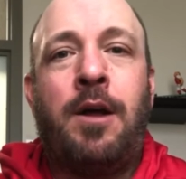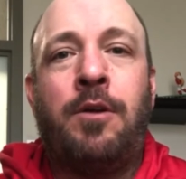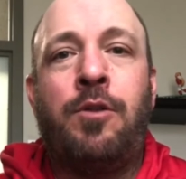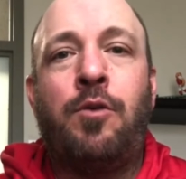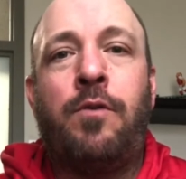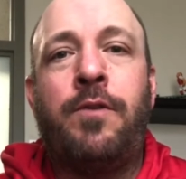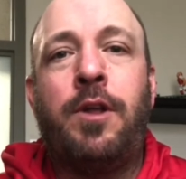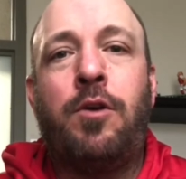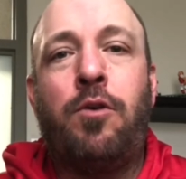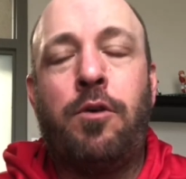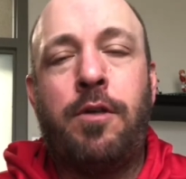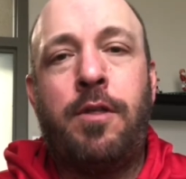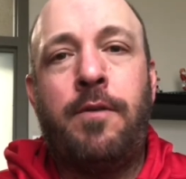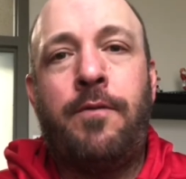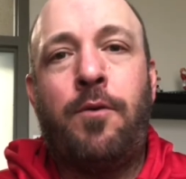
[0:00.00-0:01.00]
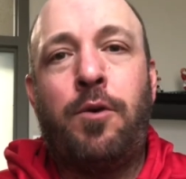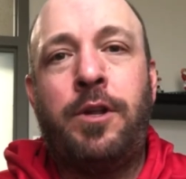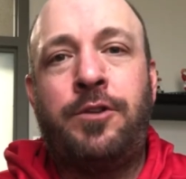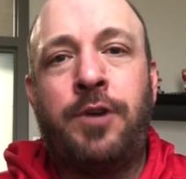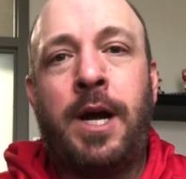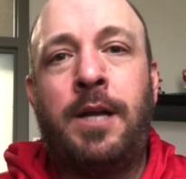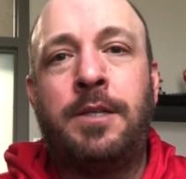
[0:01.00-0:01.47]
So over the course of the 40
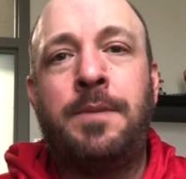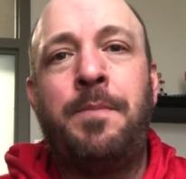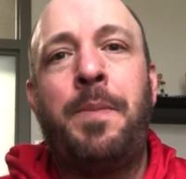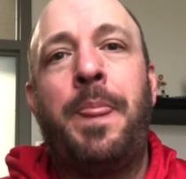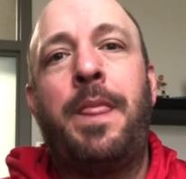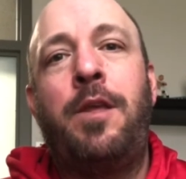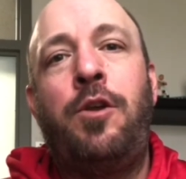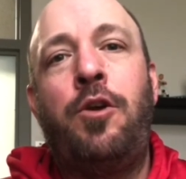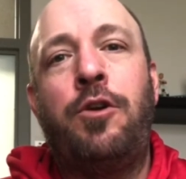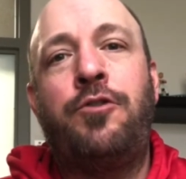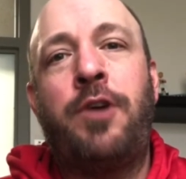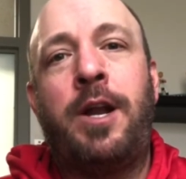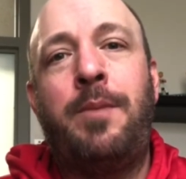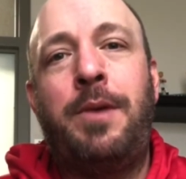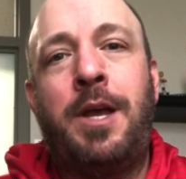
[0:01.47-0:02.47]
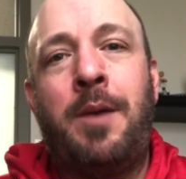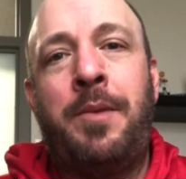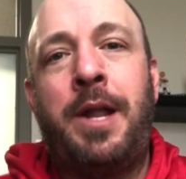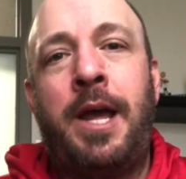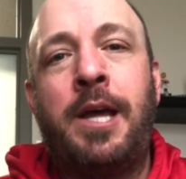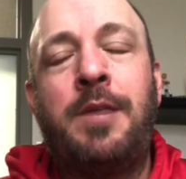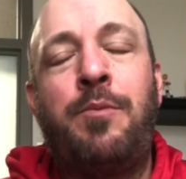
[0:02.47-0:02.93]
trials, you're trying to become an
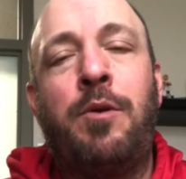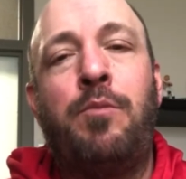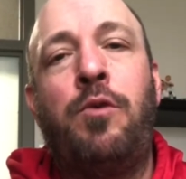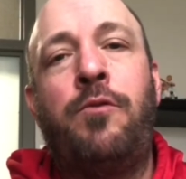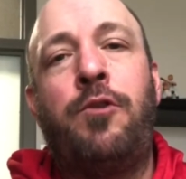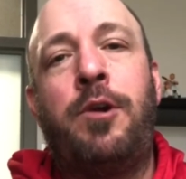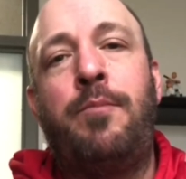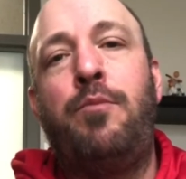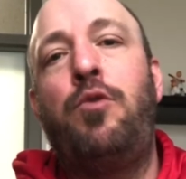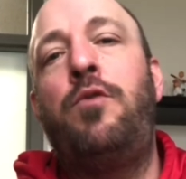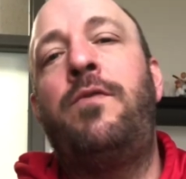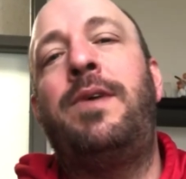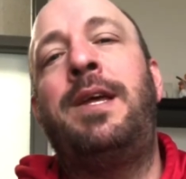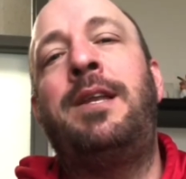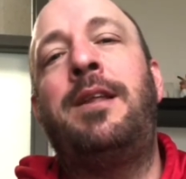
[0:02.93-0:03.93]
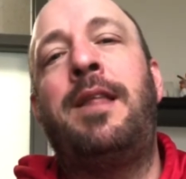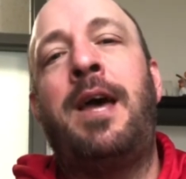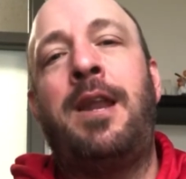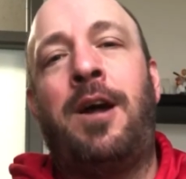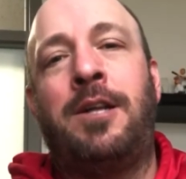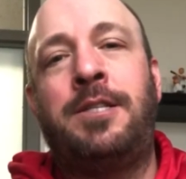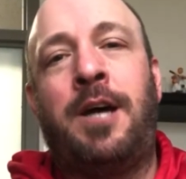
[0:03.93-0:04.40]
expert mover and move into that
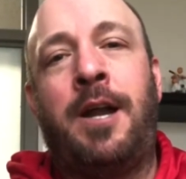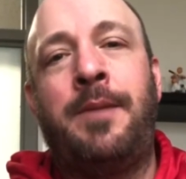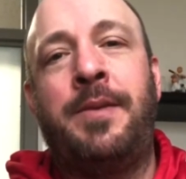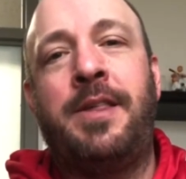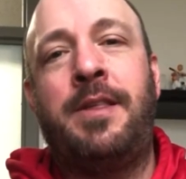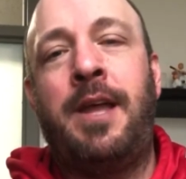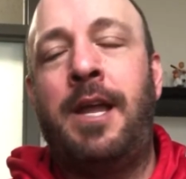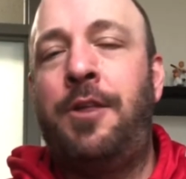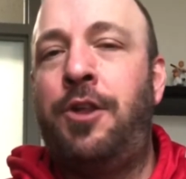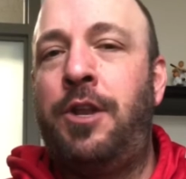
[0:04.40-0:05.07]
autonomous stage.